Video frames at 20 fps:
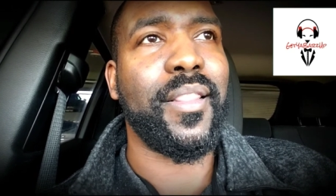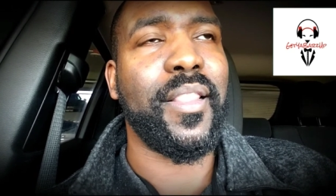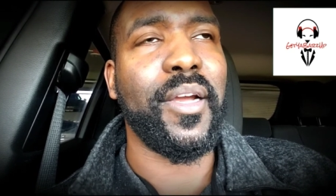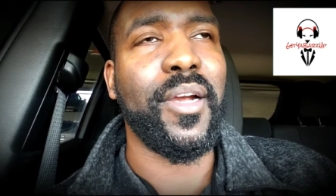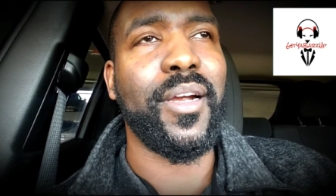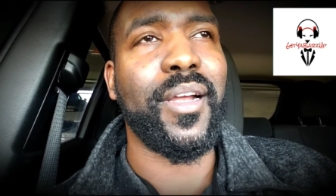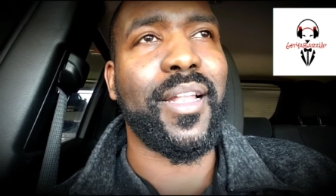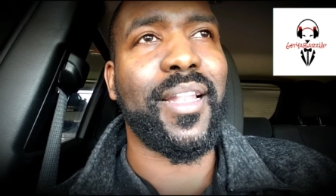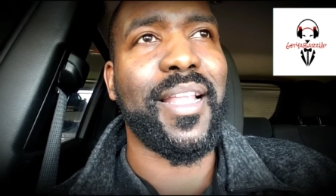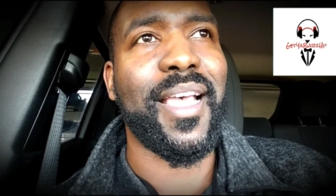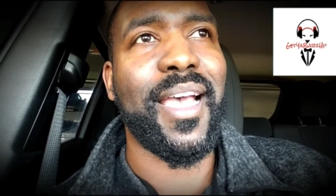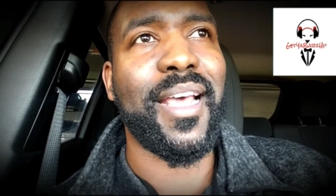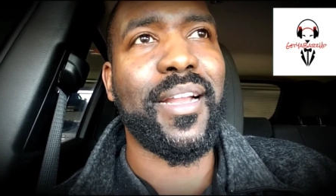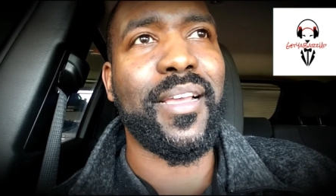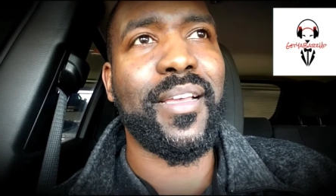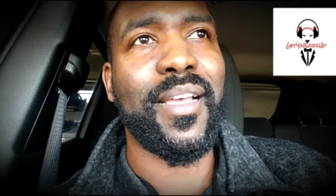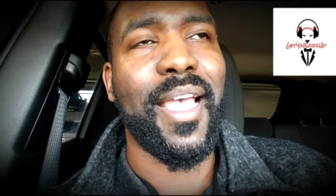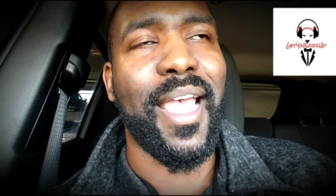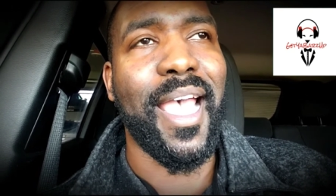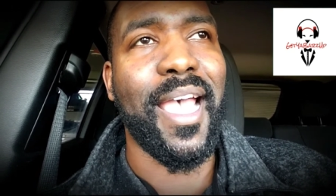there are a lot
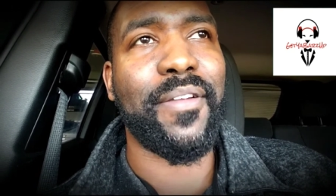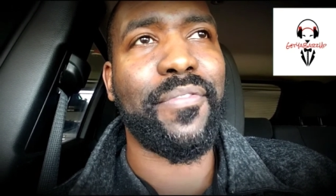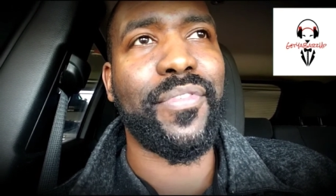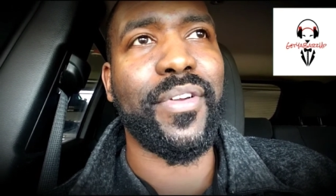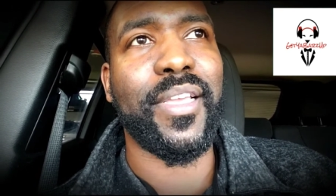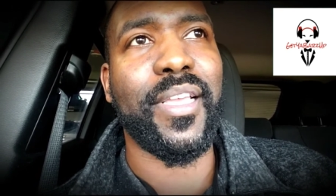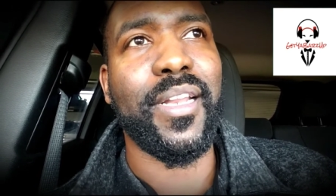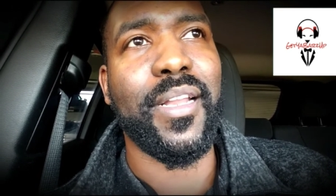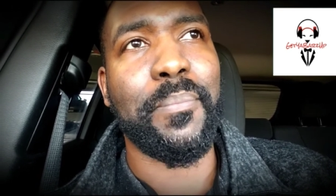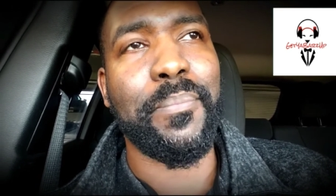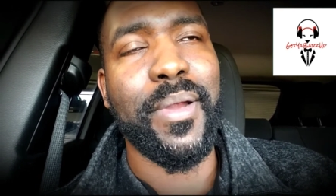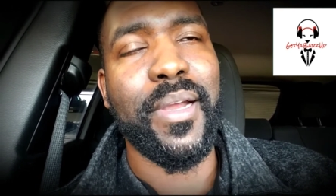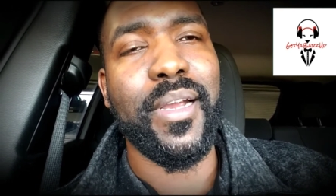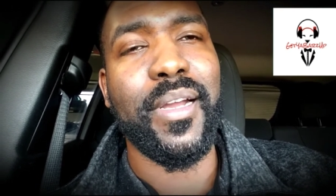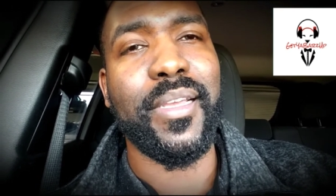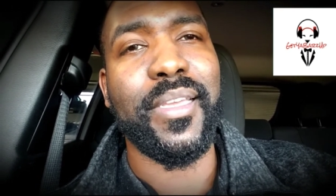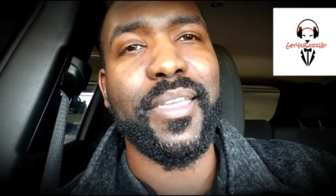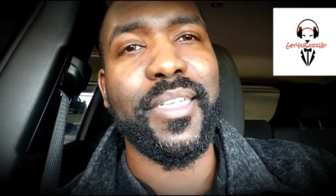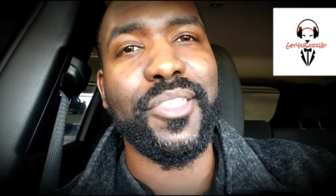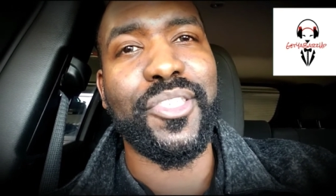of
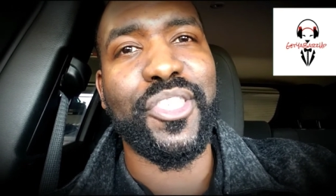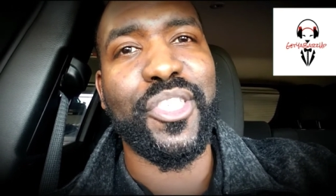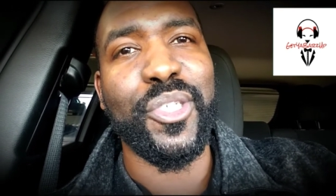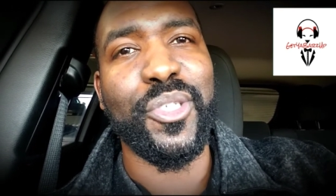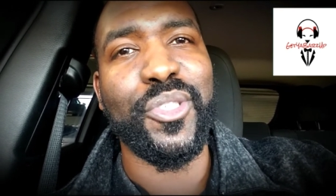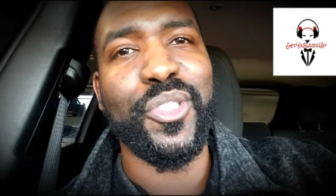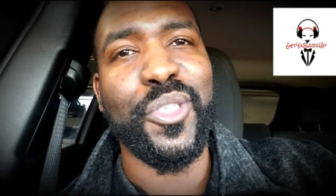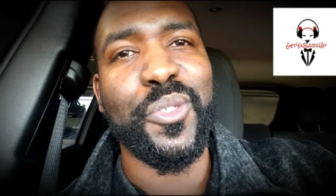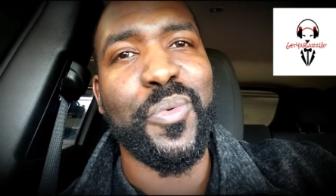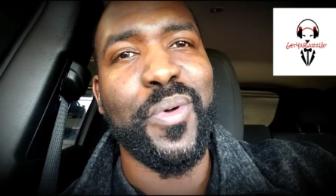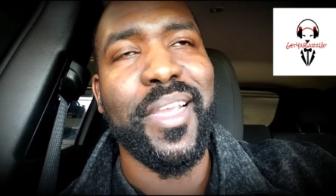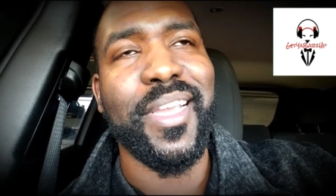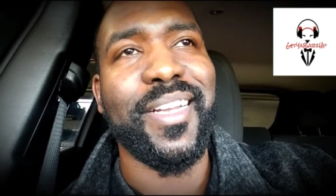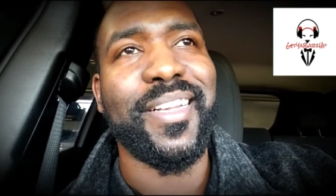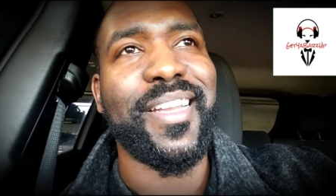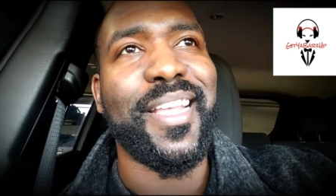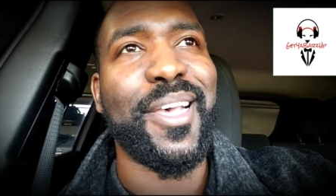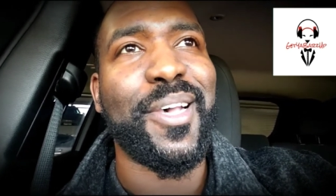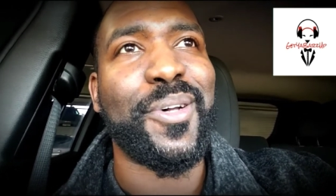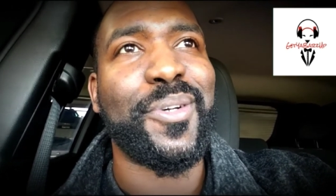African-American children right
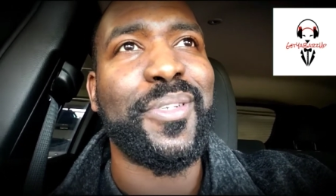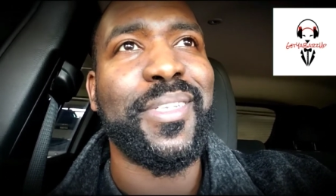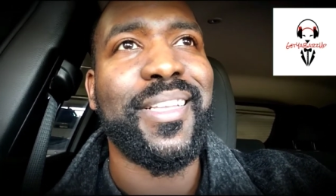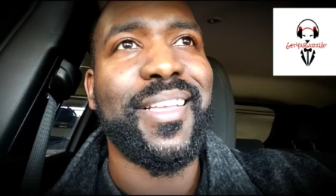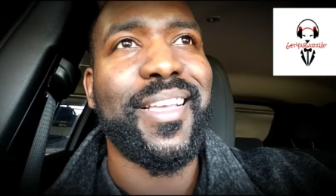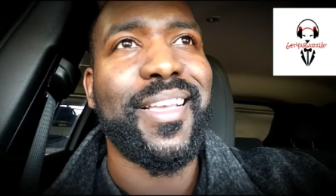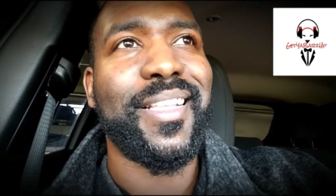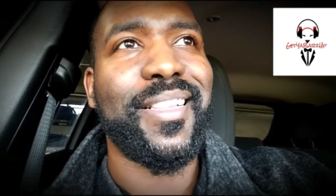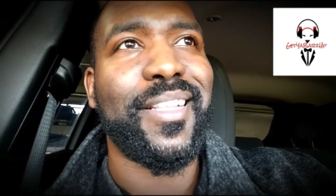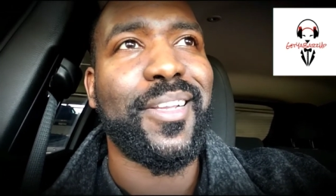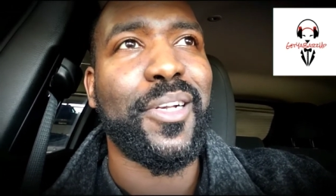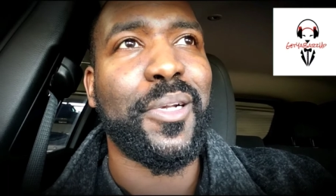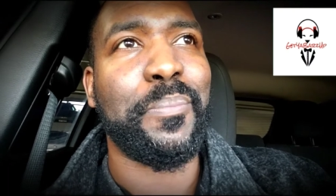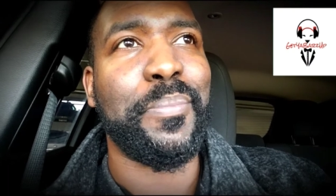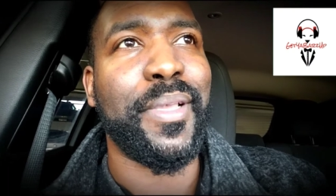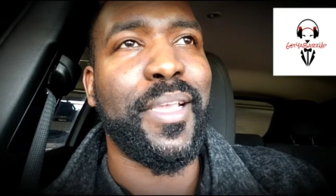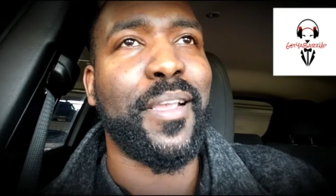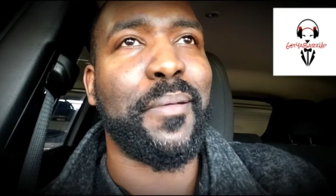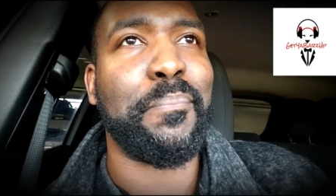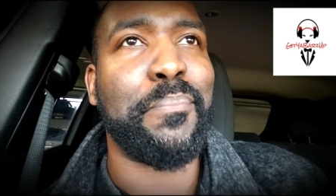now that are
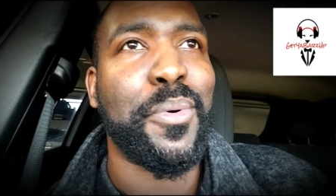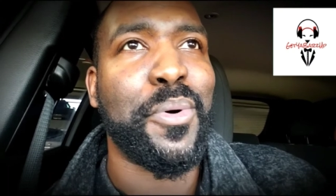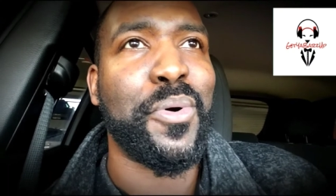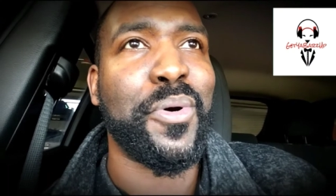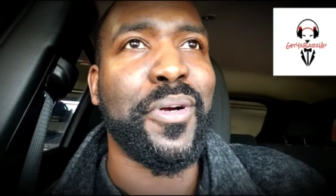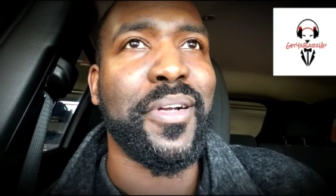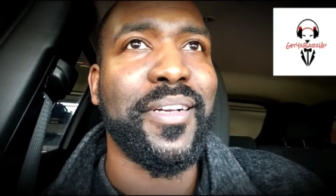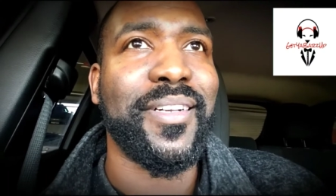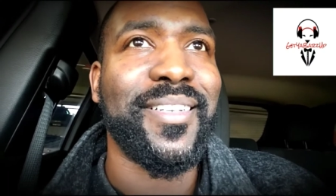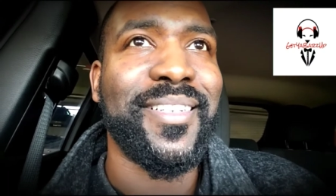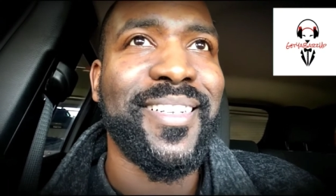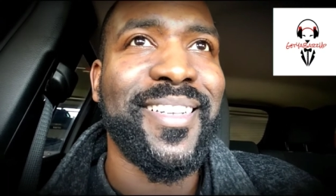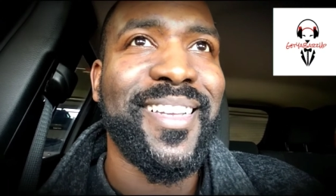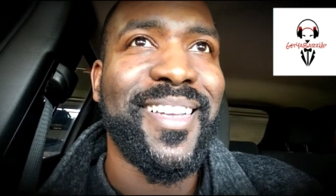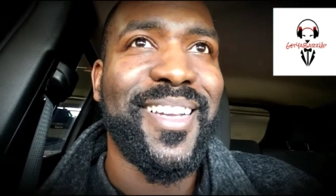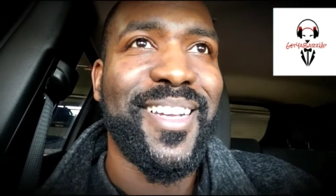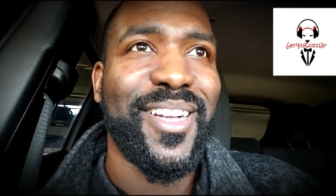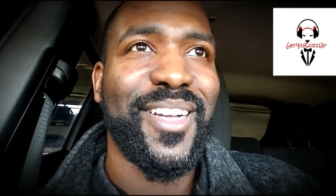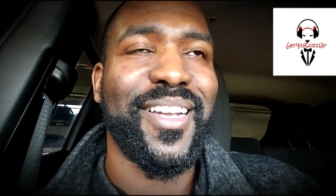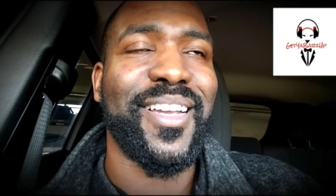being born
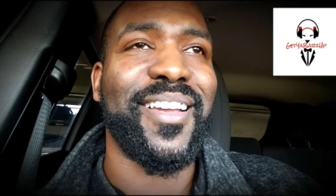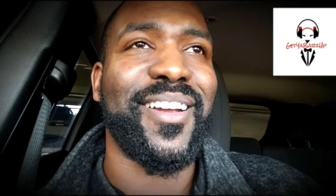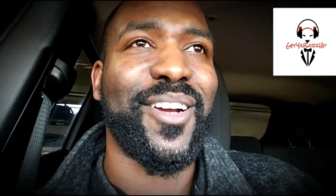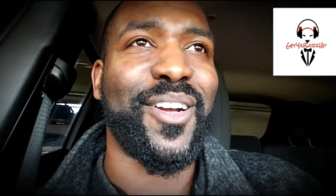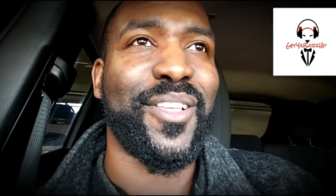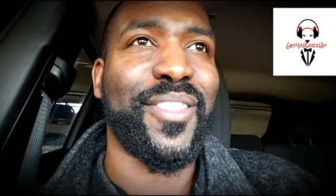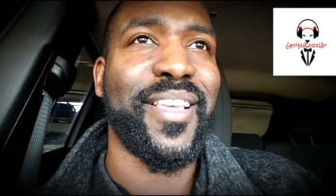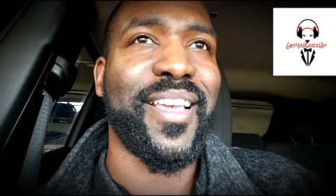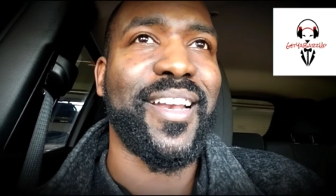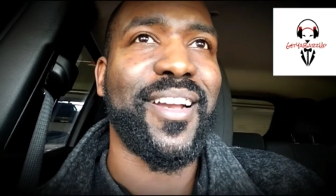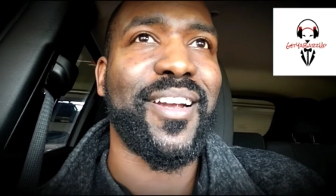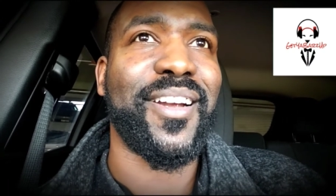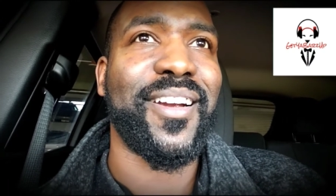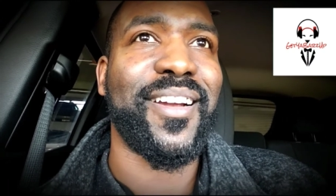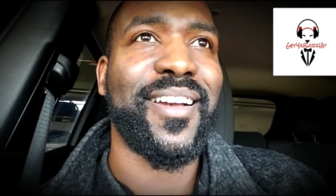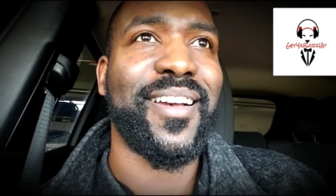or that